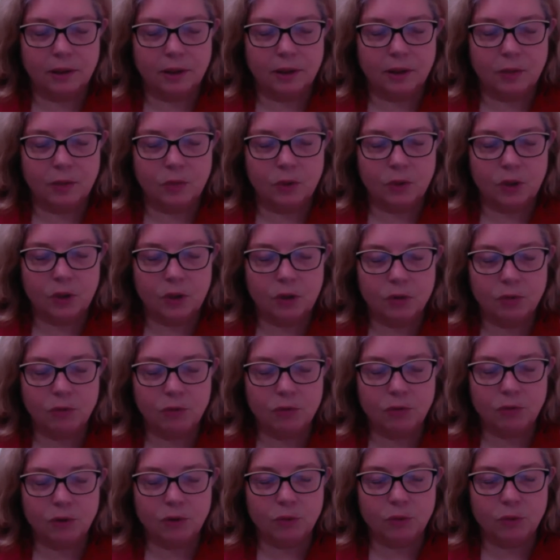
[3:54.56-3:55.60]
When you
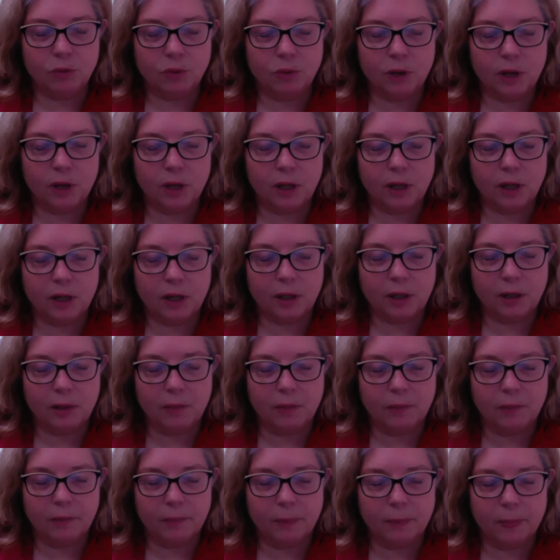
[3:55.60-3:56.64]
feel ready,
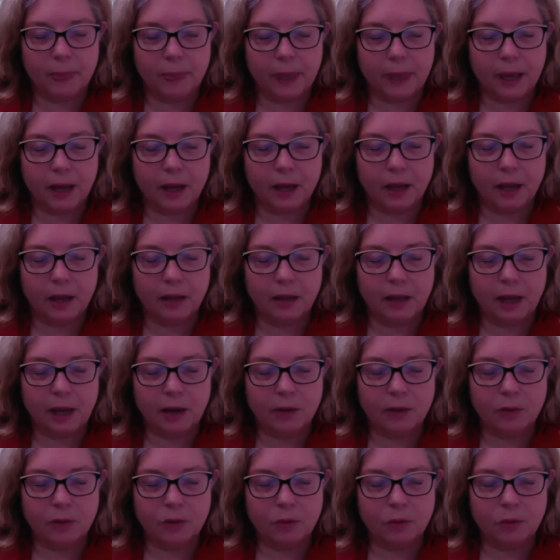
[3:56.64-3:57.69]
allow
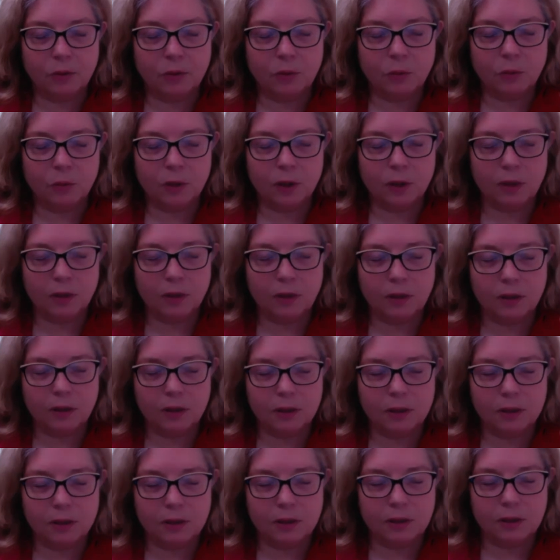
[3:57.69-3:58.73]
your
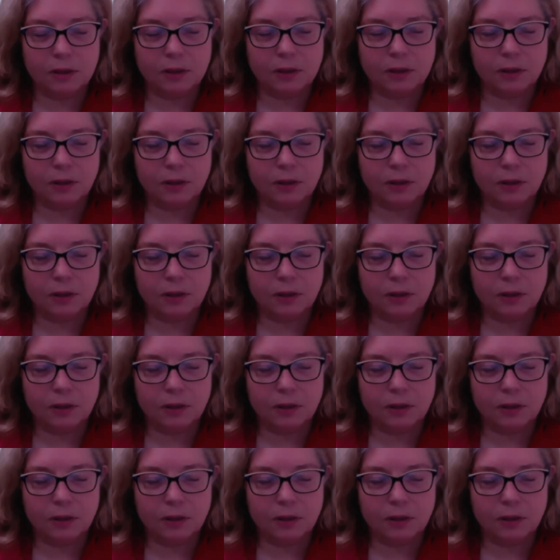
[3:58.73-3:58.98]
awareness